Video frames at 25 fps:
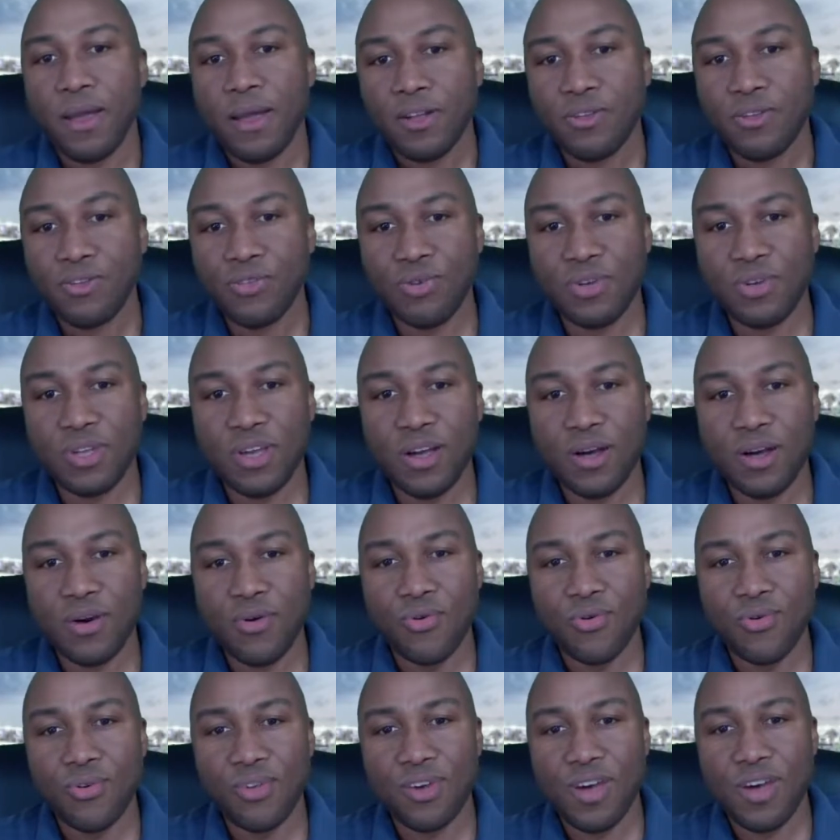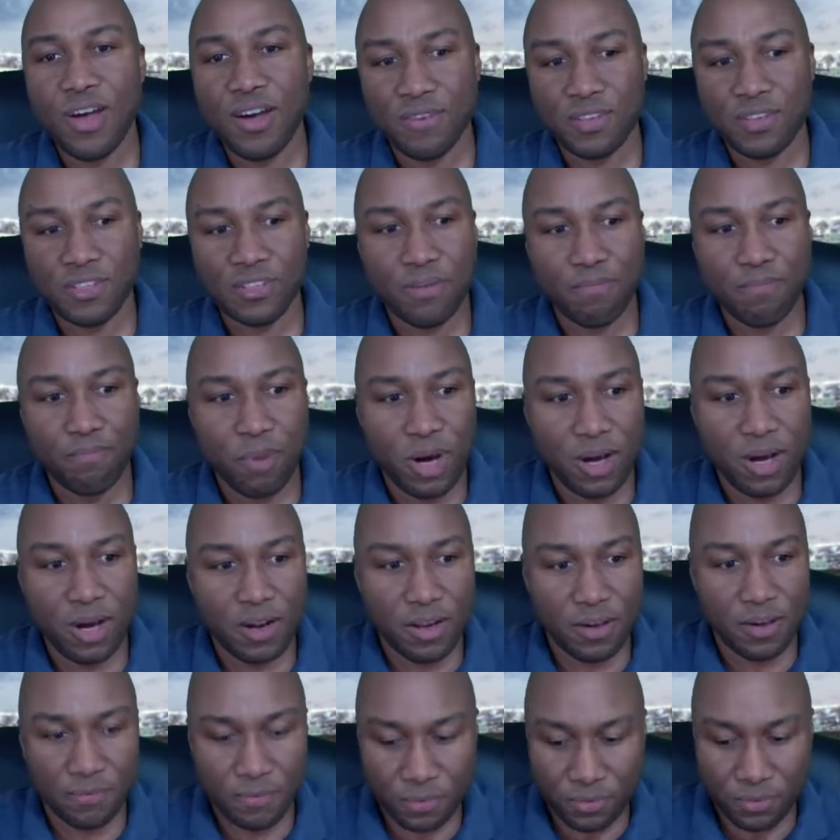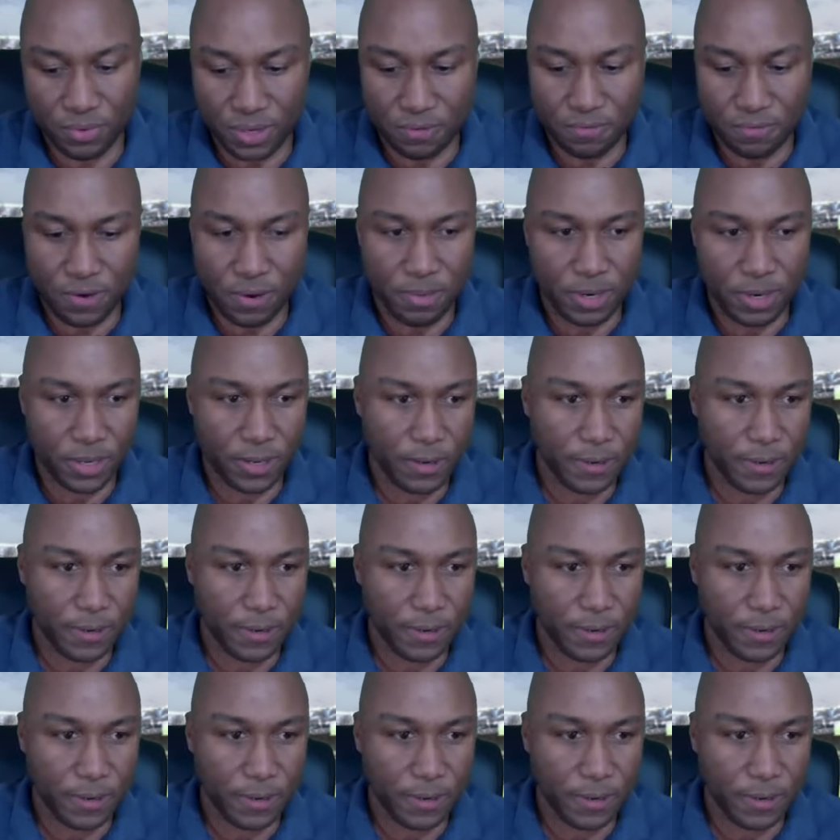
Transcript: Junior, who do you have as your ball of the week, family?